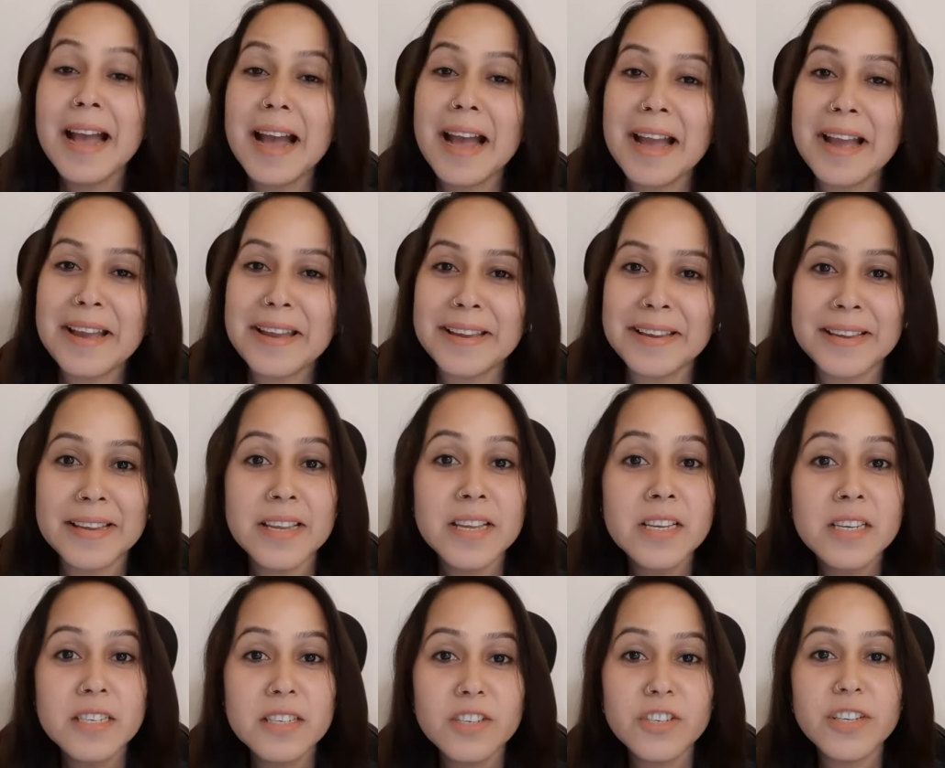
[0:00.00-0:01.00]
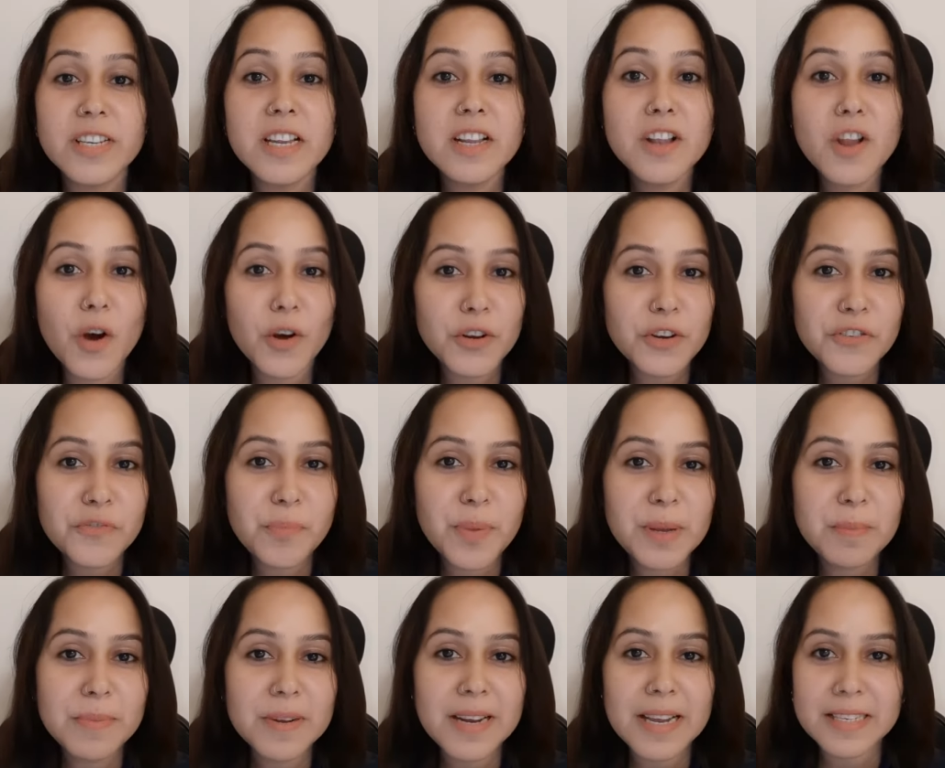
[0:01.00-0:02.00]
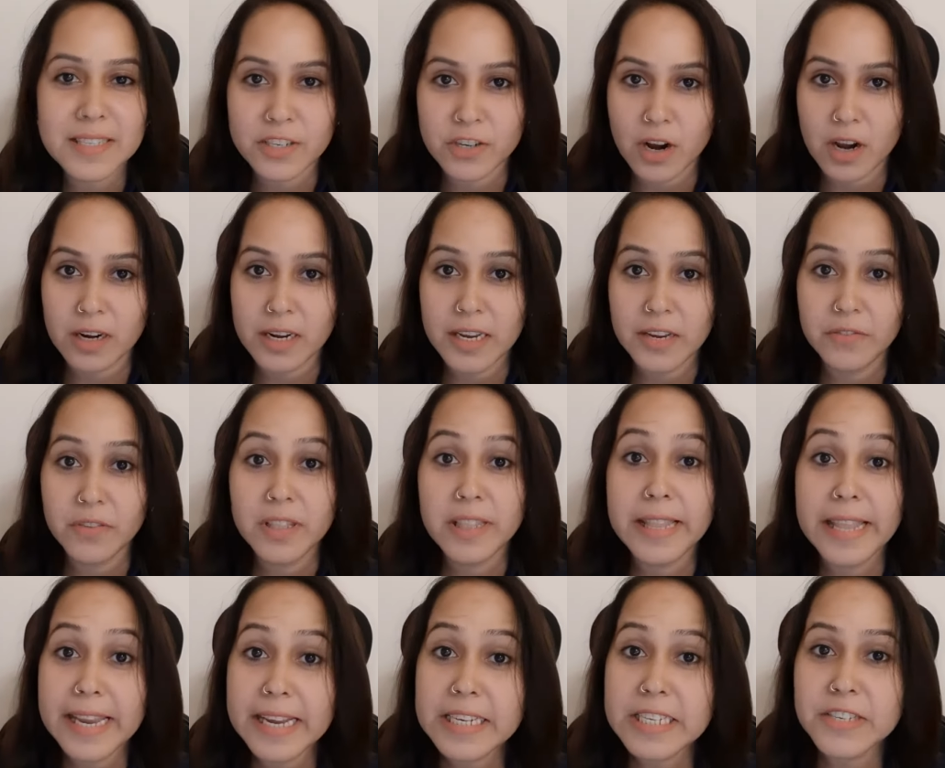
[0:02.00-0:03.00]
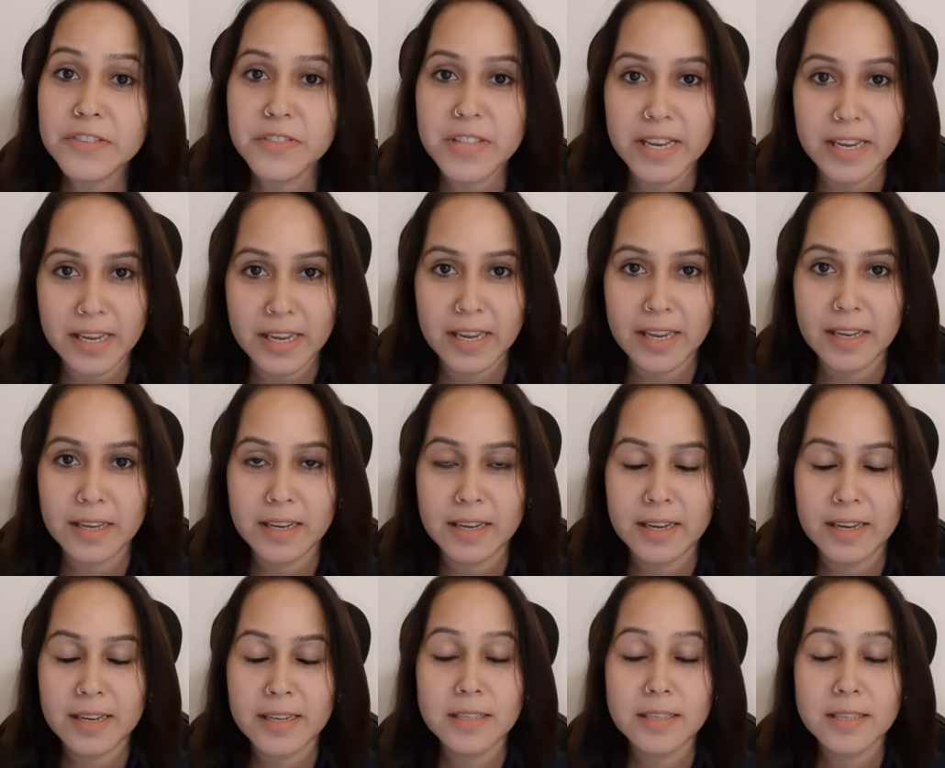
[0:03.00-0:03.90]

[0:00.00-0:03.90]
Hi, today a lot of people are struggling with negative thinking.